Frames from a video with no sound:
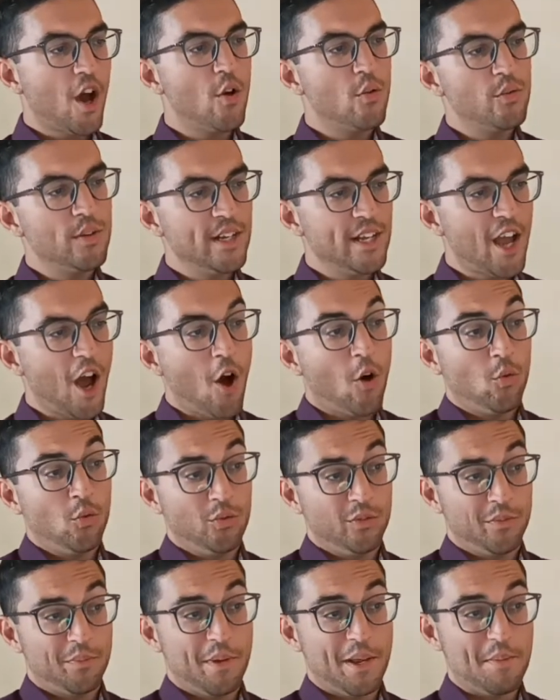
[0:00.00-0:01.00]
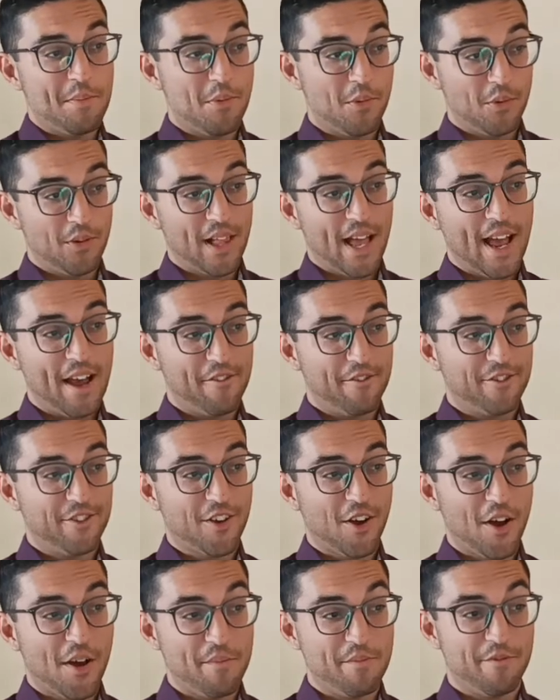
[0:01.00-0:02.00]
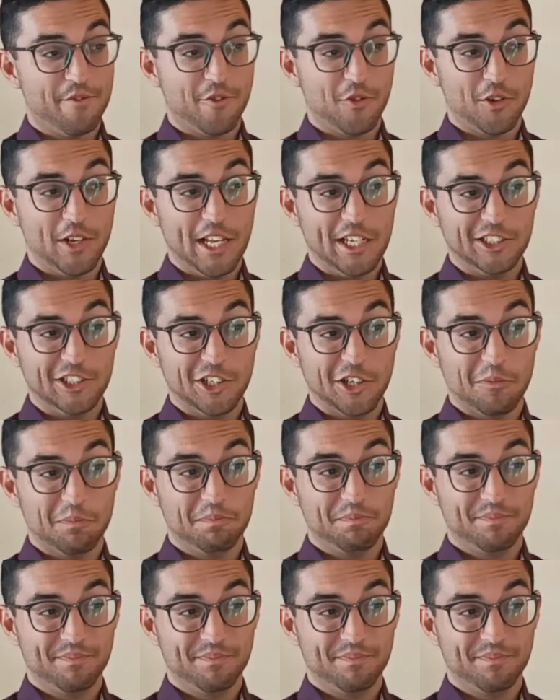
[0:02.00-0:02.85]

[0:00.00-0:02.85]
only old people have time for leisure?